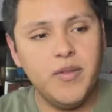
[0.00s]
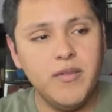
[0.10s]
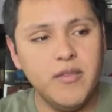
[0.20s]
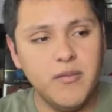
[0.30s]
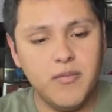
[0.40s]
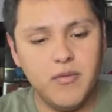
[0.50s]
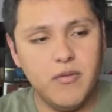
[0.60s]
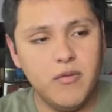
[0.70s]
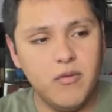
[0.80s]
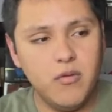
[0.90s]
this up
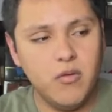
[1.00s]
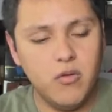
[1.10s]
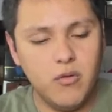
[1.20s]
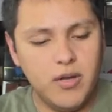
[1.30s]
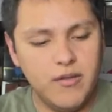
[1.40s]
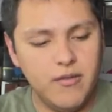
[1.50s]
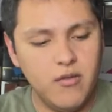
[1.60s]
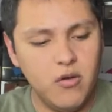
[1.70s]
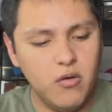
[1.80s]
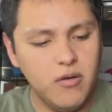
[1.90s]
horrid,
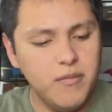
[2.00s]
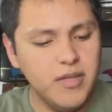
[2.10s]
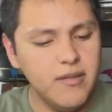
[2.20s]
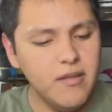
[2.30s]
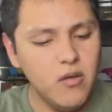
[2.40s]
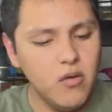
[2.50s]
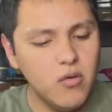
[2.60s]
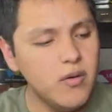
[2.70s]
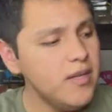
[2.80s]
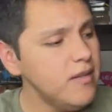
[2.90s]
horribilis,
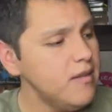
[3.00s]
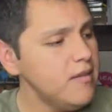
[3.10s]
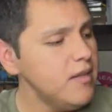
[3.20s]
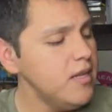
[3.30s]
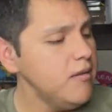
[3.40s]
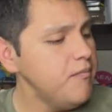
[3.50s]
horrendously.